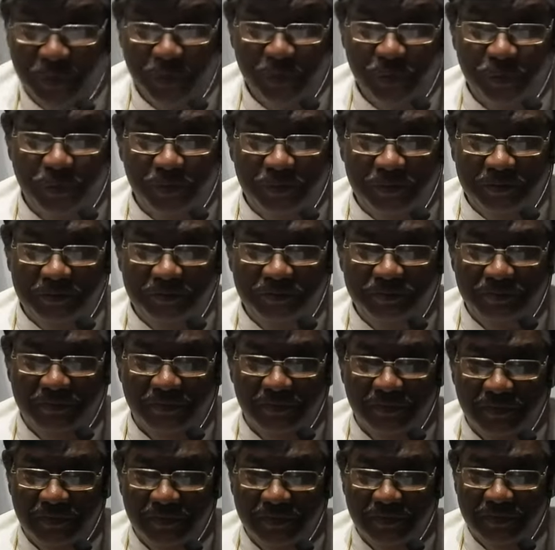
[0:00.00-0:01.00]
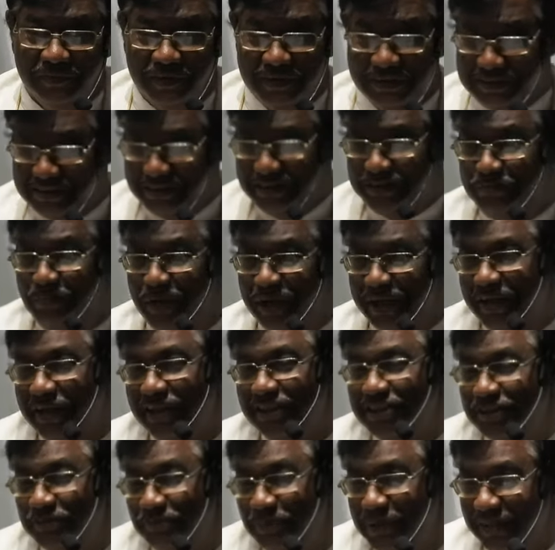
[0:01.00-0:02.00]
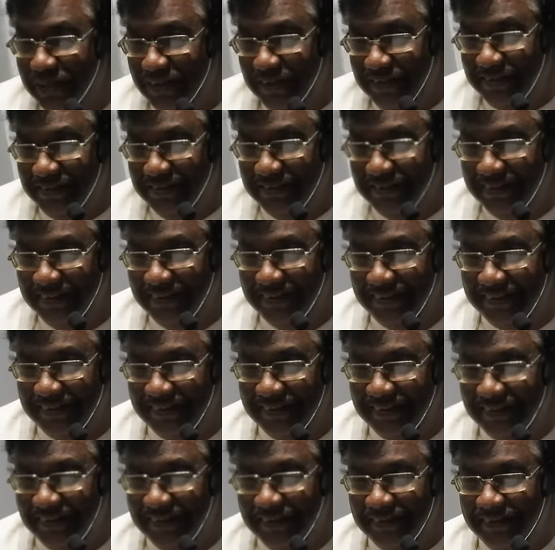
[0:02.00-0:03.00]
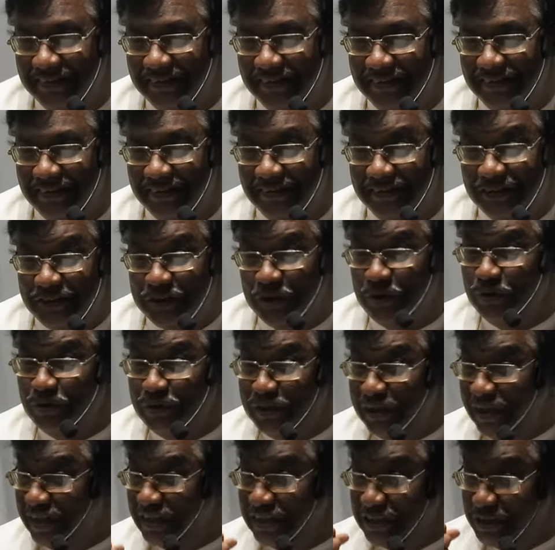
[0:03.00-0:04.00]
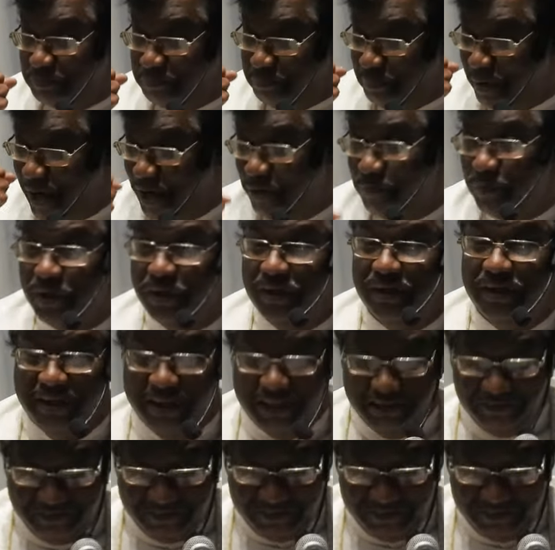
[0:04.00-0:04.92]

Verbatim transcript: you. This is my experience. So there is power in